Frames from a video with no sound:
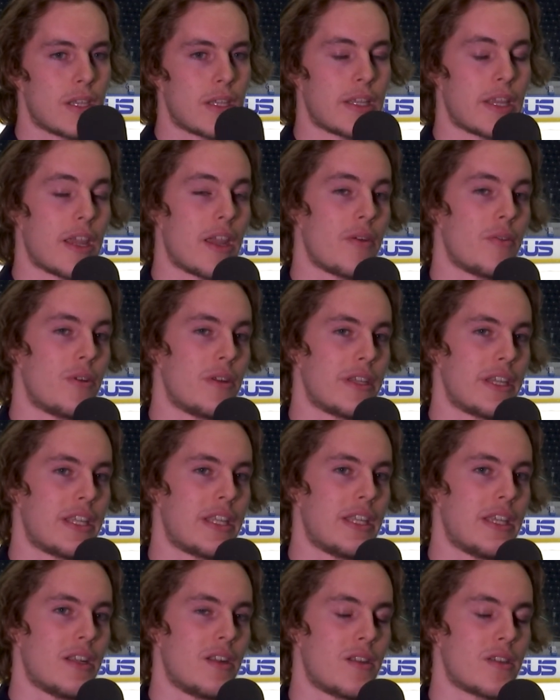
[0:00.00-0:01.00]
Yeah, well,
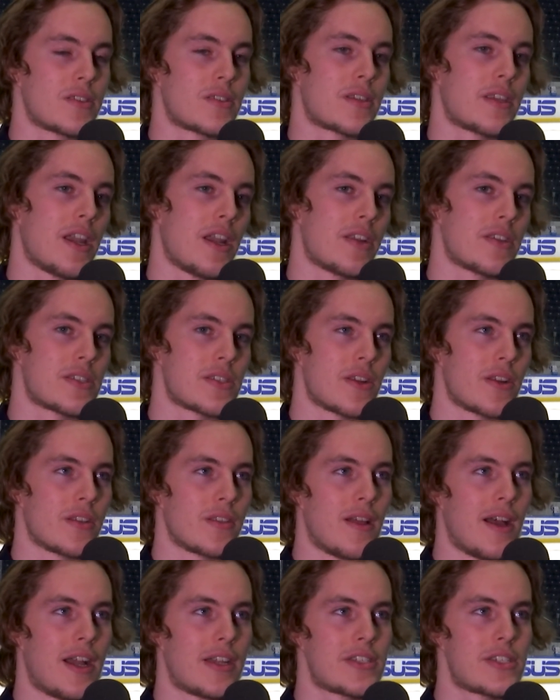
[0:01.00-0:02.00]
it all kind of
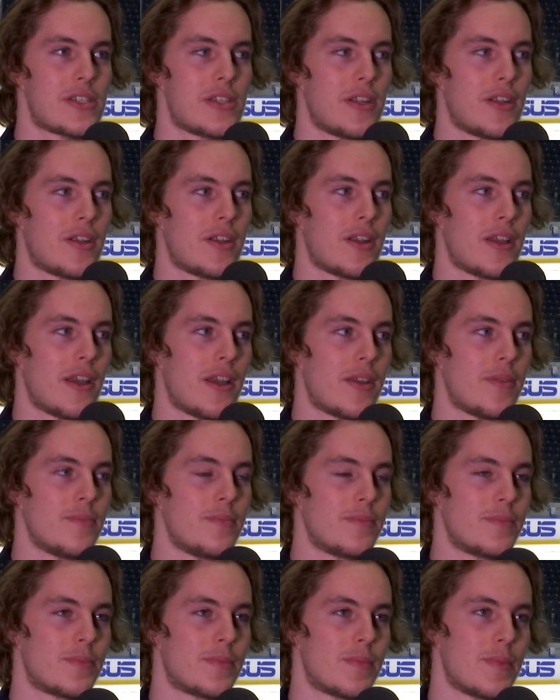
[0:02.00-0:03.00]
started last year
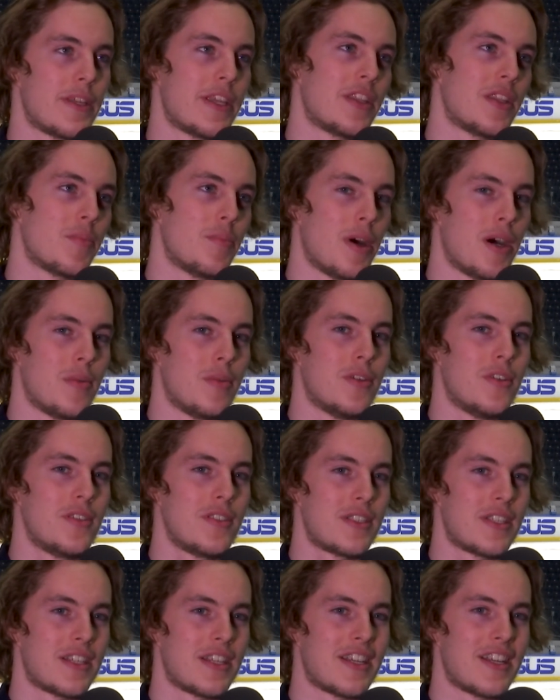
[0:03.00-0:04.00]
in the bubble.
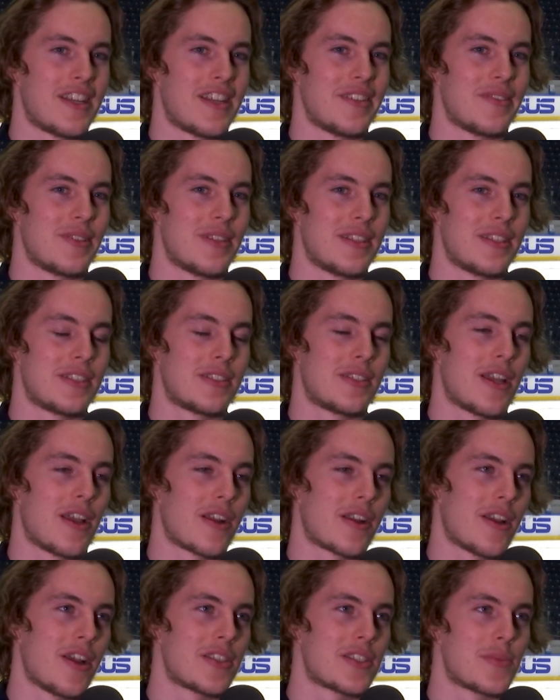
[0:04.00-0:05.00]
I
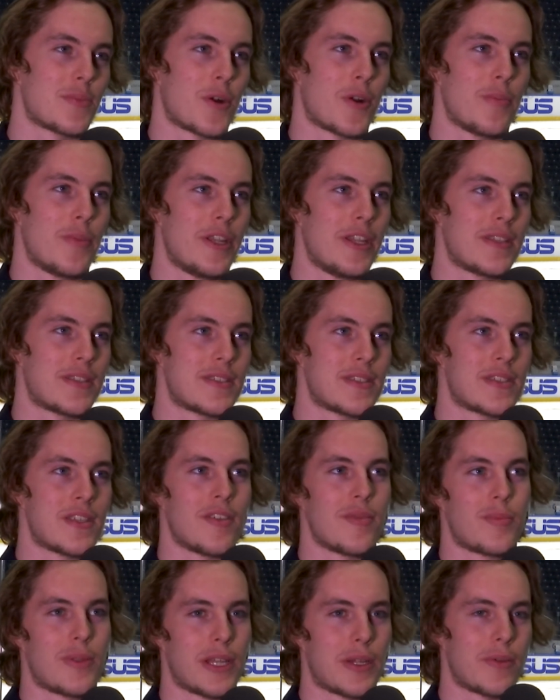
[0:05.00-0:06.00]
got some more minutes and
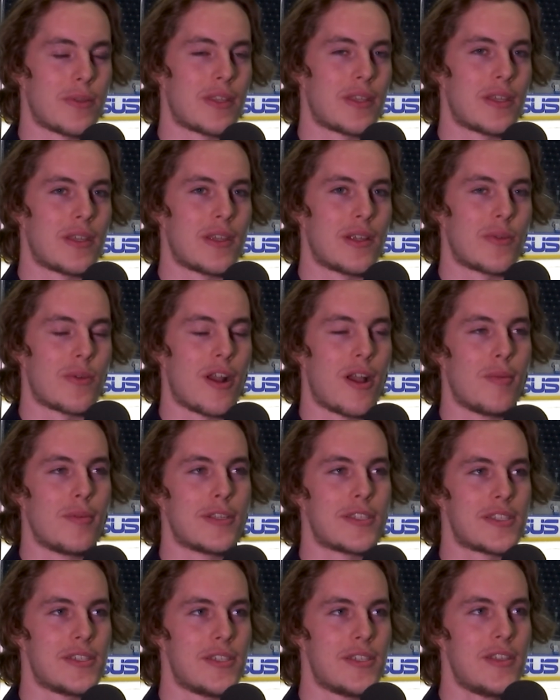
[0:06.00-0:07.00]
stuff playing with
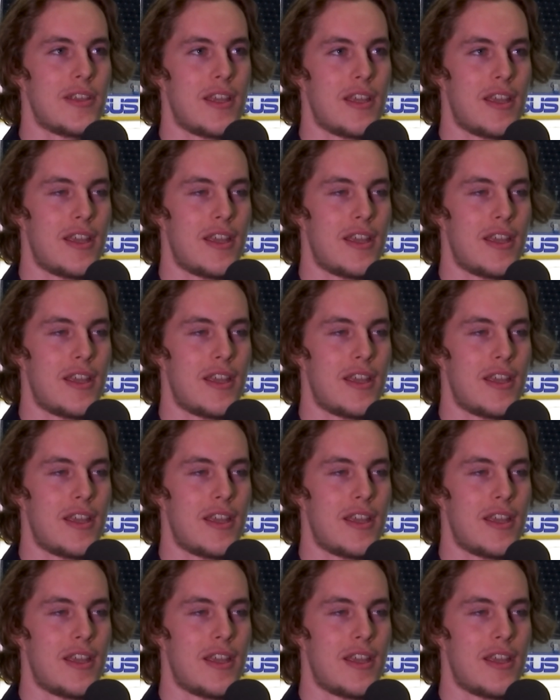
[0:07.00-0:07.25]
Robertson.